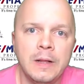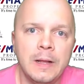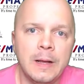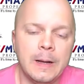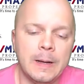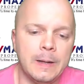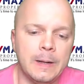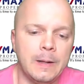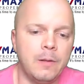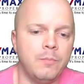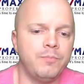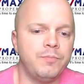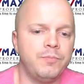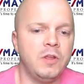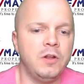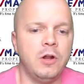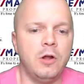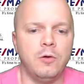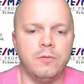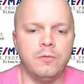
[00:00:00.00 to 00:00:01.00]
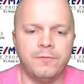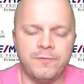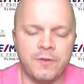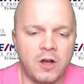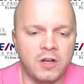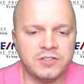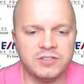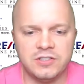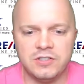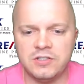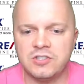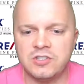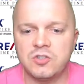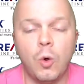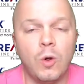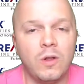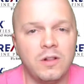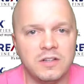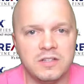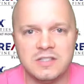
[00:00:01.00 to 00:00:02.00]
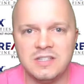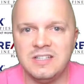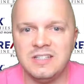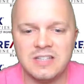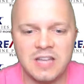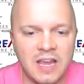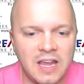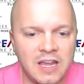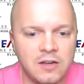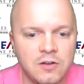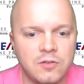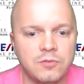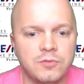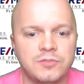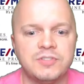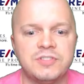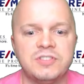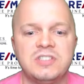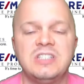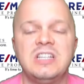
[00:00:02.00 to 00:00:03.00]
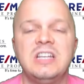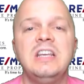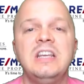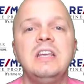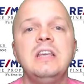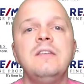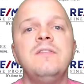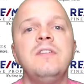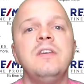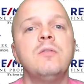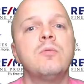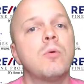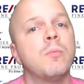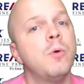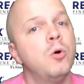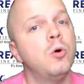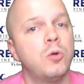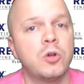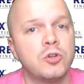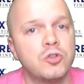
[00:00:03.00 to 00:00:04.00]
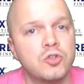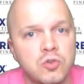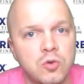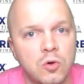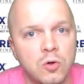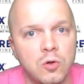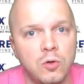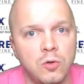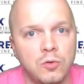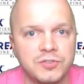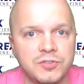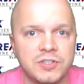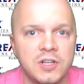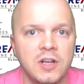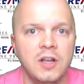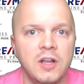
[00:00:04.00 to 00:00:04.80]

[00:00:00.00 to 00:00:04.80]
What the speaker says: Faucets, toilet seats, handles, TV remote controls.